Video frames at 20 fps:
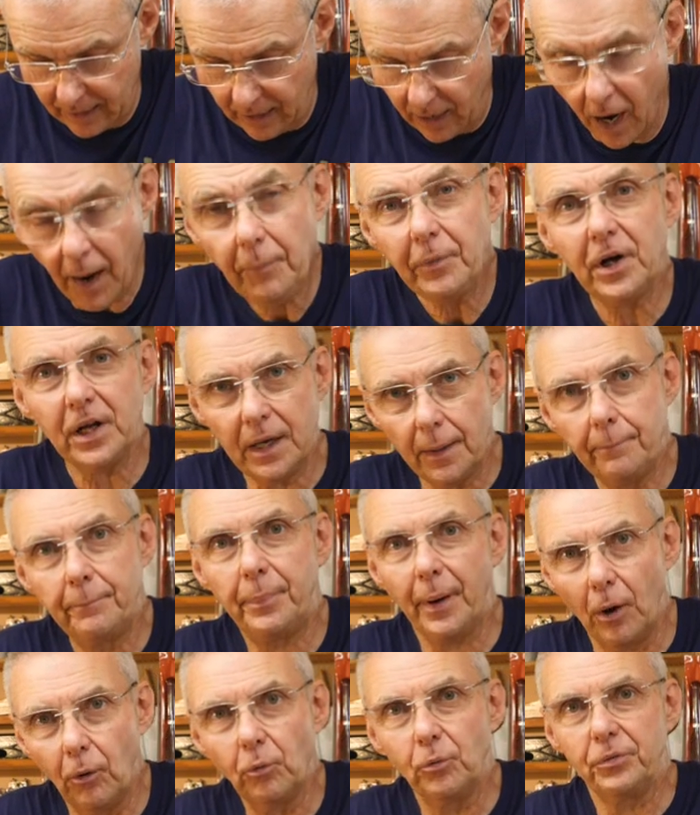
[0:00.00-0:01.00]
I'm going to
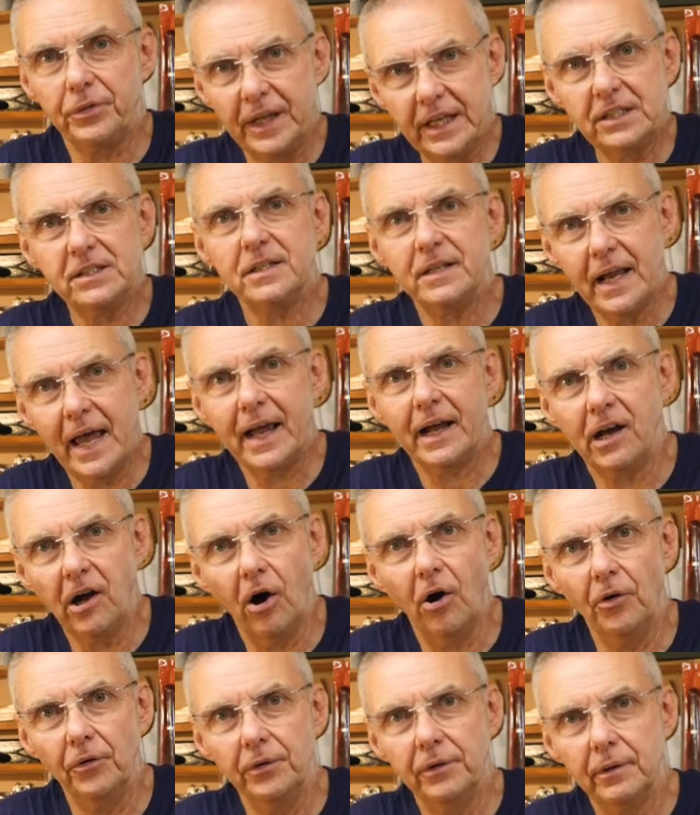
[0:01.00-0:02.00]
bolt this neck
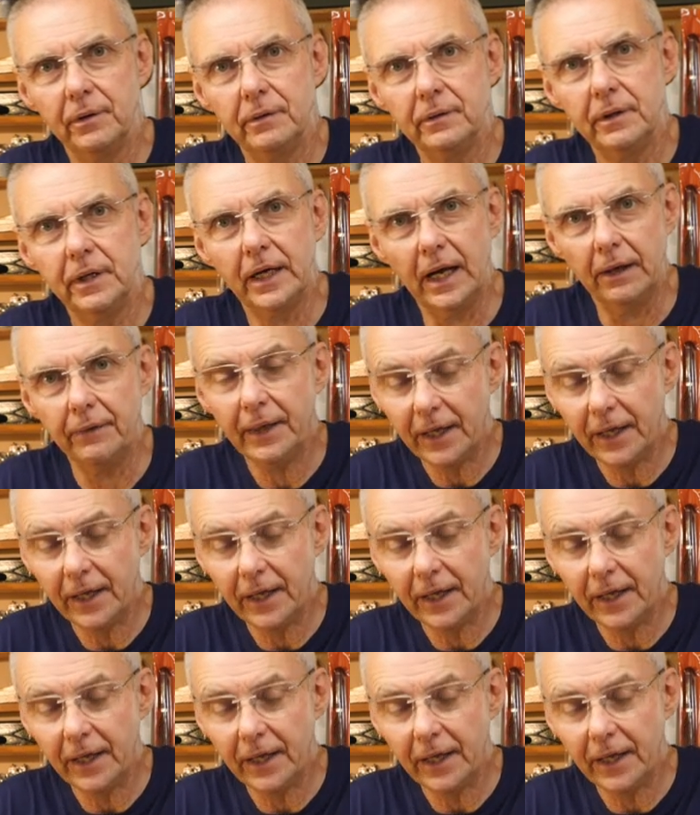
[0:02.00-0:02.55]
on. You know,